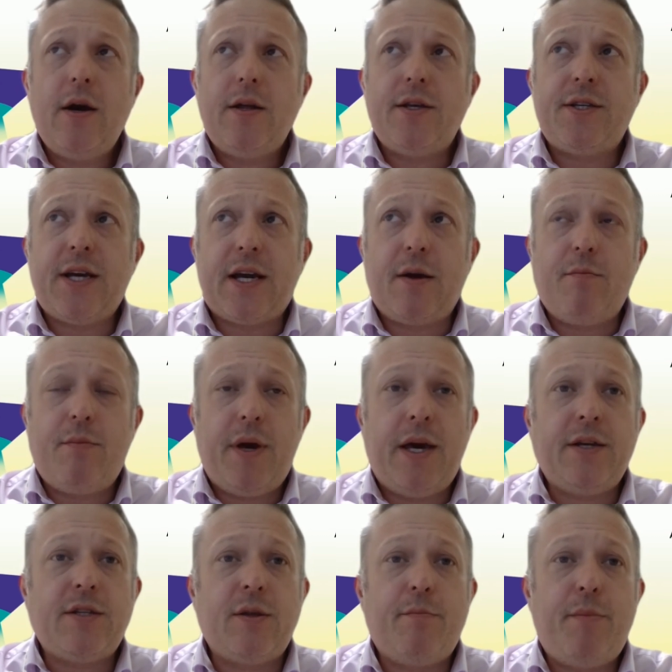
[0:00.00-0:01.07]
The second bit
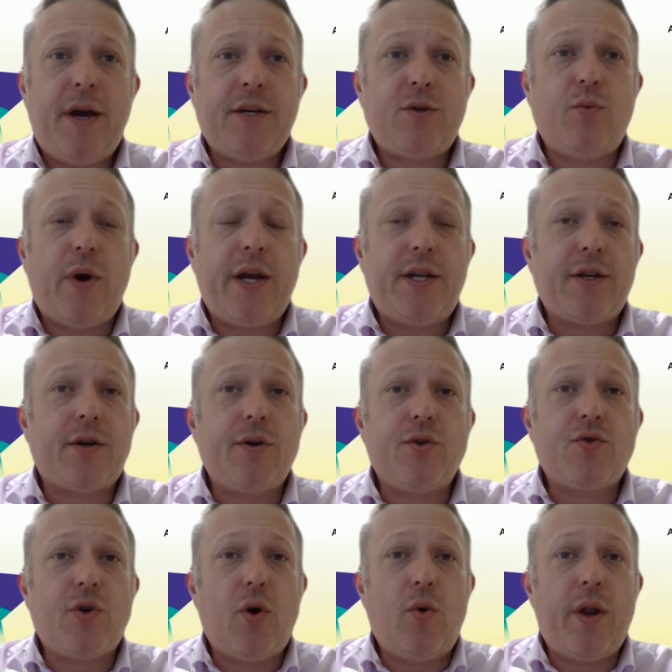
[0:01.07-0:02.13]
is the best way to
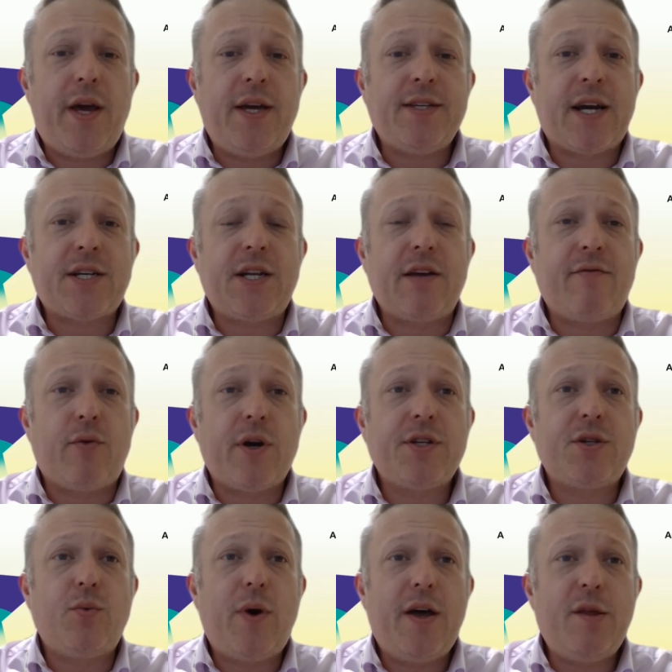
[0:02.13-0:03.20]
control it is actually for us
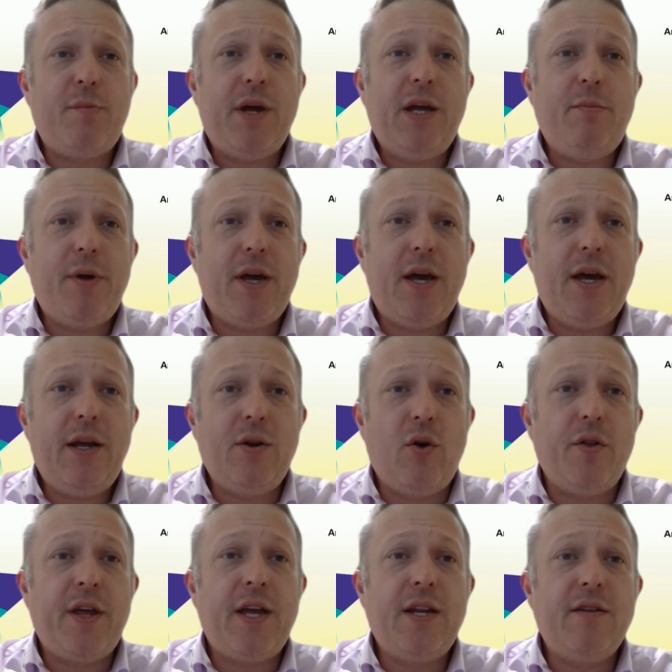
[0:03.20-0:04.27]
to wear the PPE,
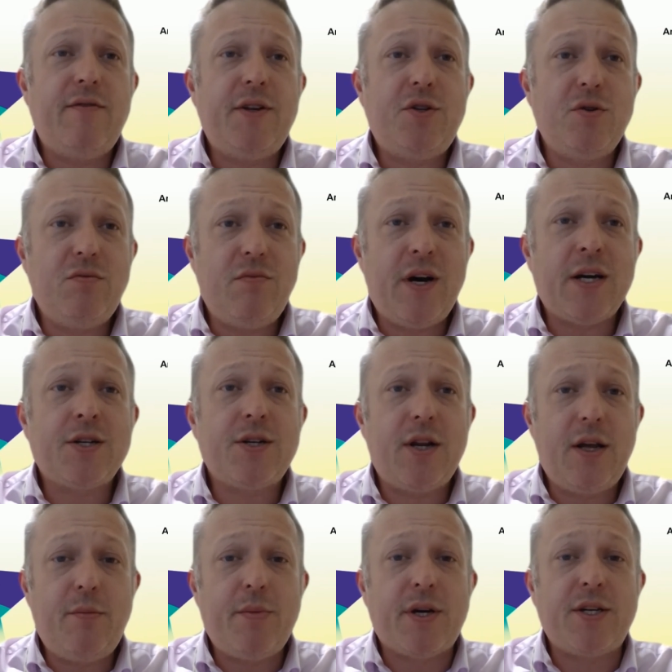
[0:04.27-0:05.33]
not the individual,
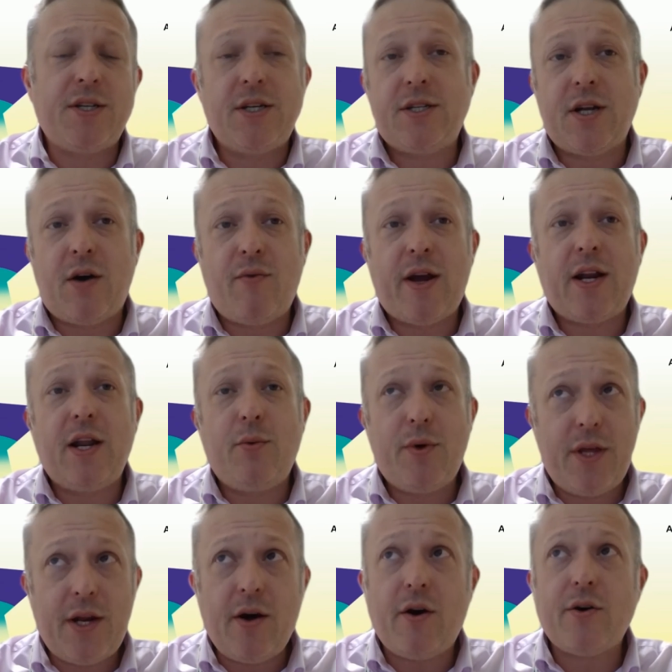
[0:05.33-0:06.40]
actually, because it's directly
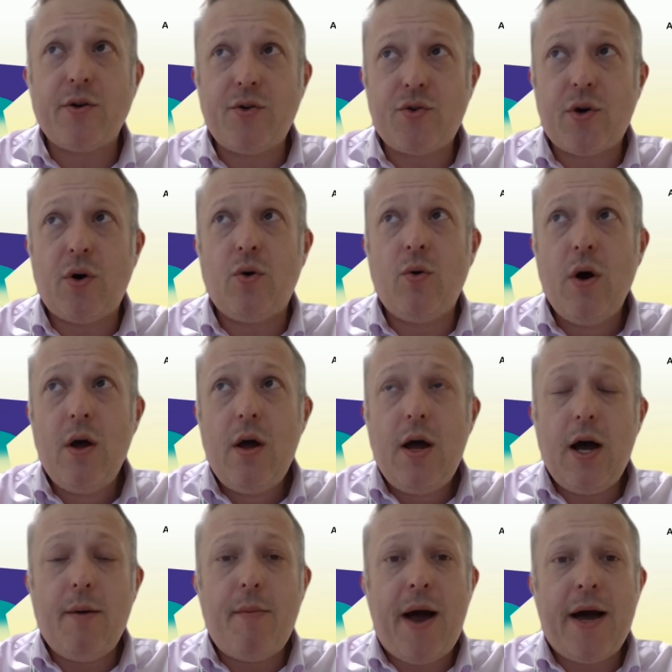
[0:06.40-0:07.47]
within our control
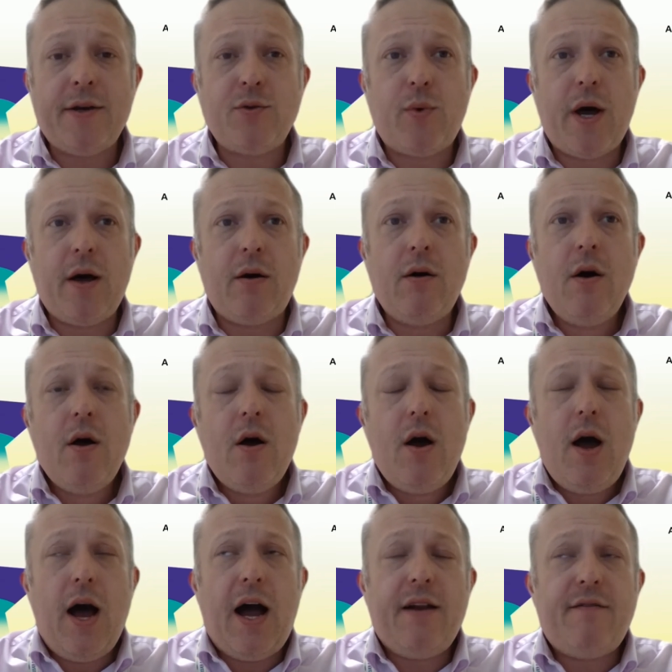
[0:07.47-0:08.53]
as well.
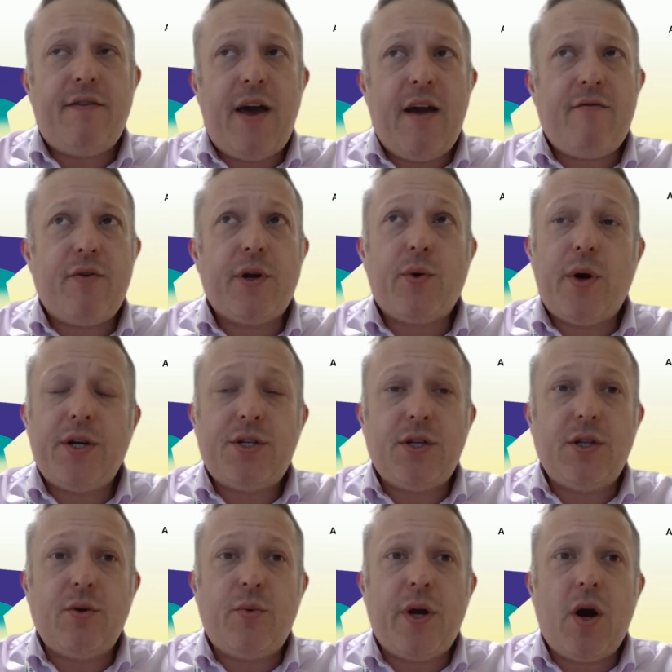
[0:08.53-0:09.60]
And for every question
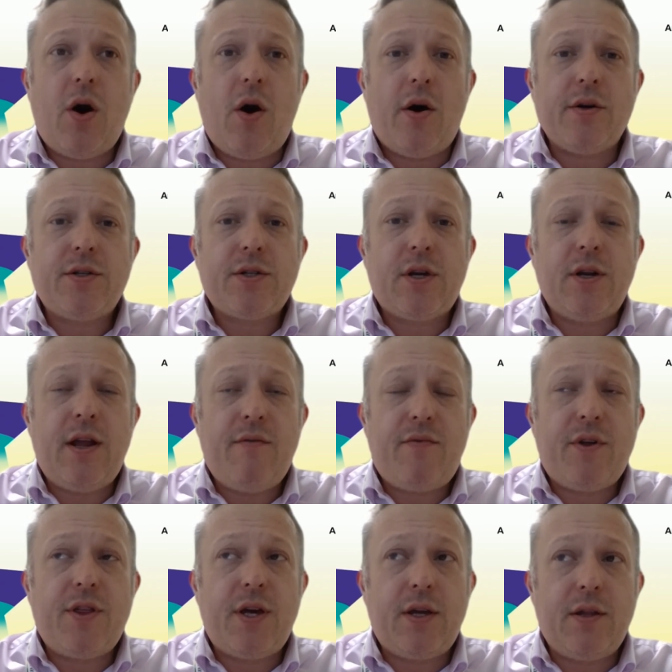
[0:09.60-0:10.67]
that we ask, and
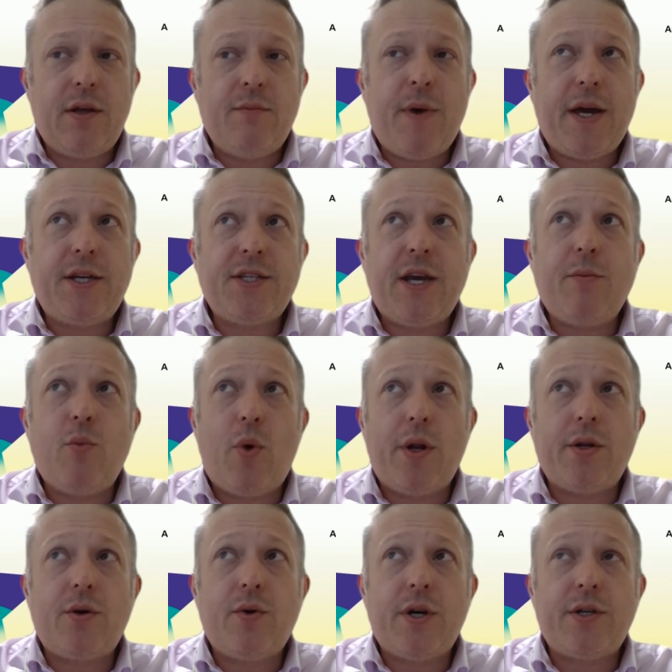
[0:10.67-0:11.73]
everything, it may seem
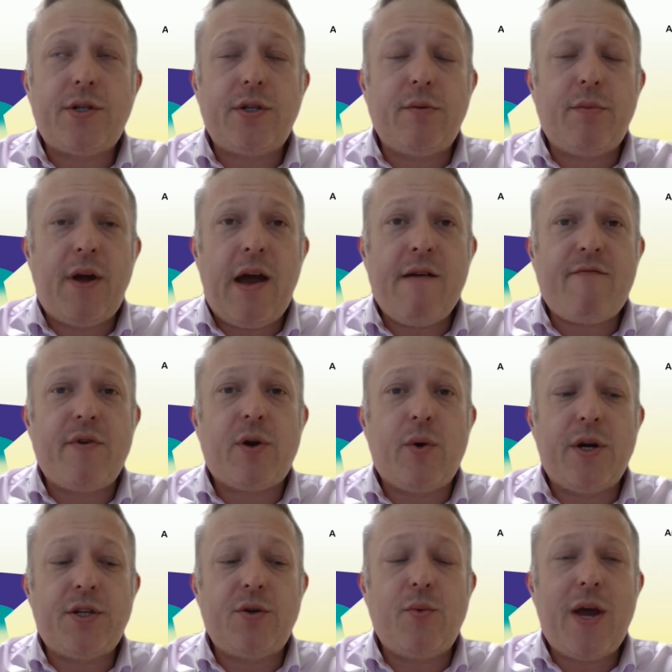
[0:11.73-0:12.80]
one question, but every
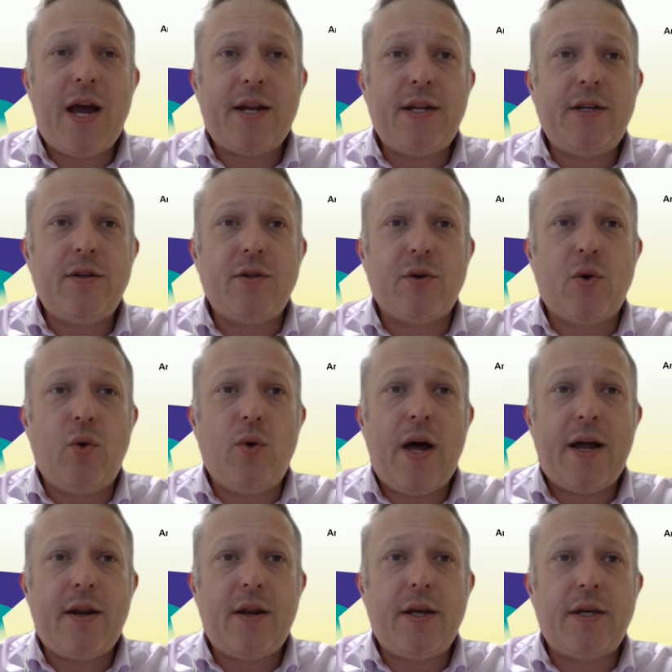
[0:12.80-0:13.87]
question we add into the call
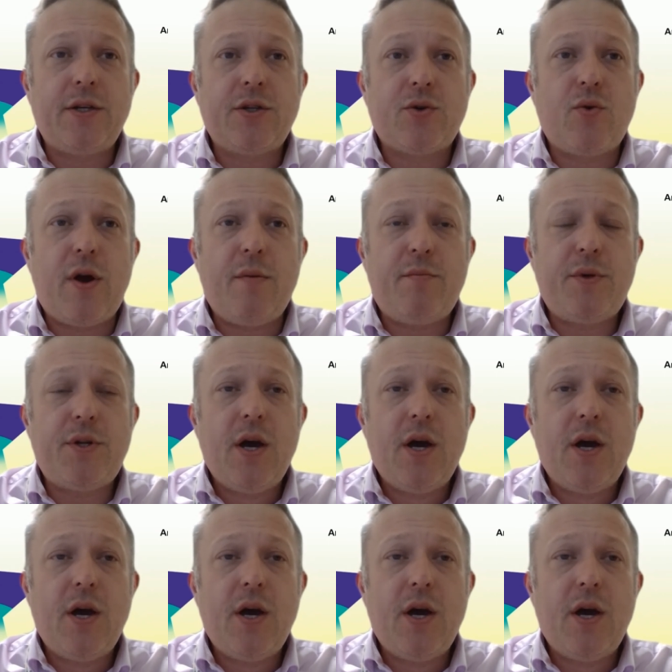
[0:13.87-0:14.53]
handling script